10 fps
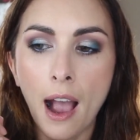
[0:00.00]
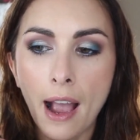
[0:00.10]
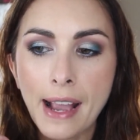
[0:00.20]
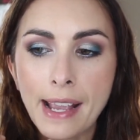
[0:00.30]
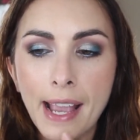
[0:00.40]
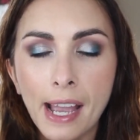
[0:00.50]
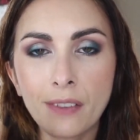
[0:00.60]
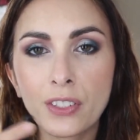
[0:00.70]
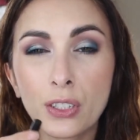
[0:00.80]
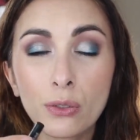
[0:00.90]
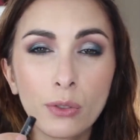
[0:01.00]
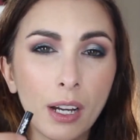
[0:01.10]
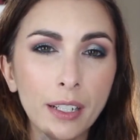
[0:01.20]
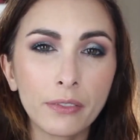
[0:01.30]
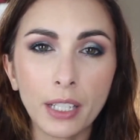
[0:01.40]
I have to do
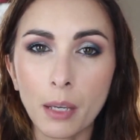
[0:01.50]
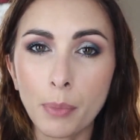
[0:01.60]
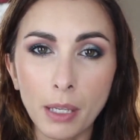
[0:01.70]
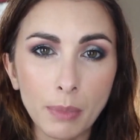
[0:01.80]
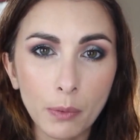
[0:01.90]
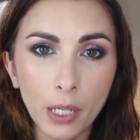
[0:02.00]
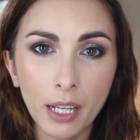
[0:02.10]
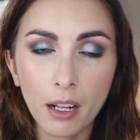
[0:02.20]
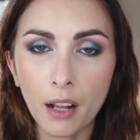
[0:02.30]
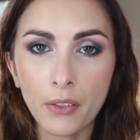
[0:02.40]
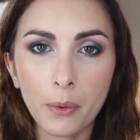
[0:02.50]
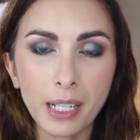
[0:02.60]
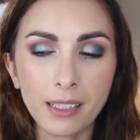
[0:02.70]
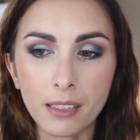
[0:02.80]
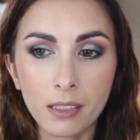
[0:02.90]
kind of like a baby wing,
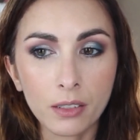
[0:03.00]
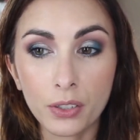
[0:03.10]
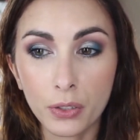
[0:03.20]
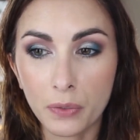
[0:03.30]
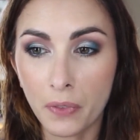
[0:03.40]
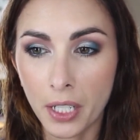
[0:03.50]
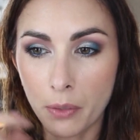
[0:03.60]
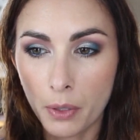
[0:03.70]
otherwise it starts to look funny.